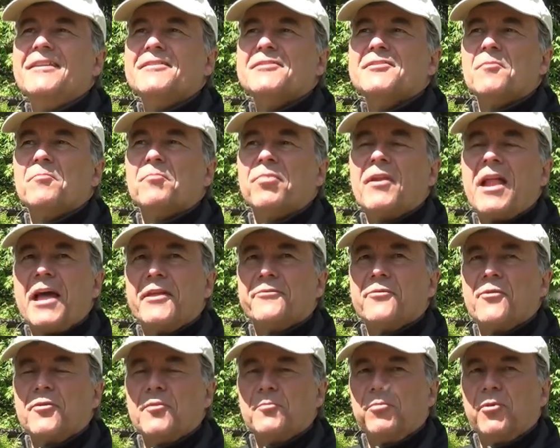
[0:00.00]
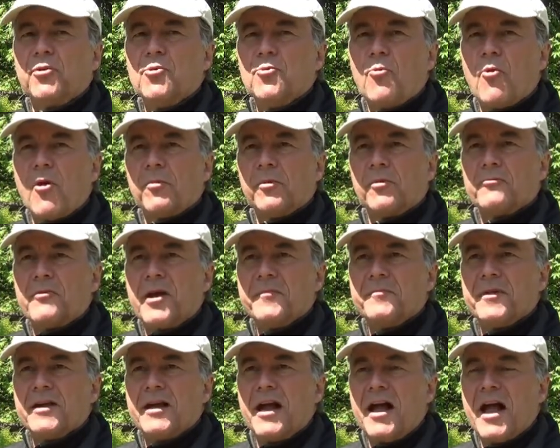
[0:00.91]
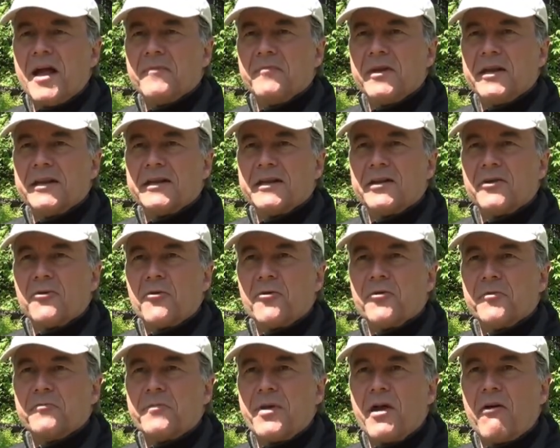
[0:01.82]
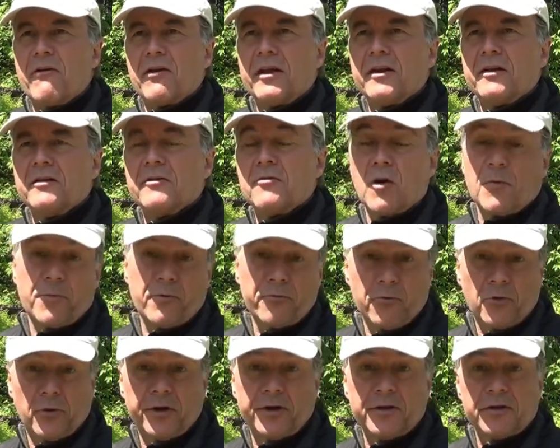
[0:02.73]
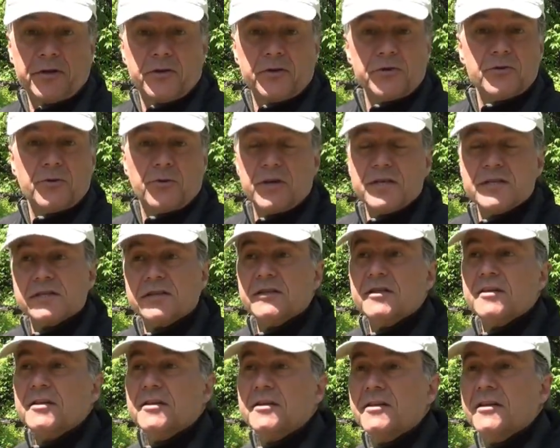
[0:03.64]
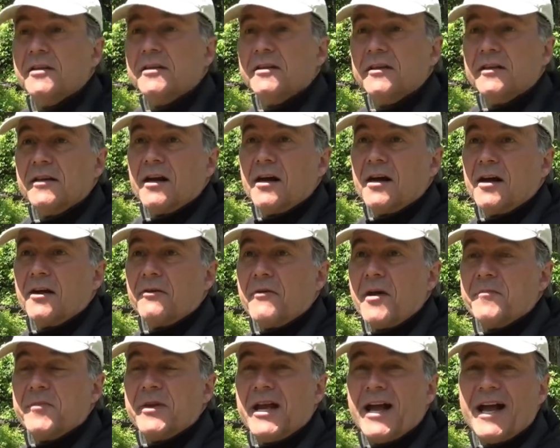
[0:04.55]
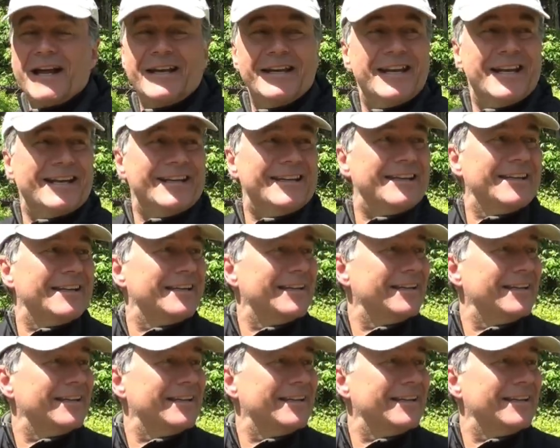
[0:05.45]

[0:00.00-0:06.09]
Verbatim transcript: A black-throated blue warbler right behind me and a northern parula, or parula, your choice, uh, right behind it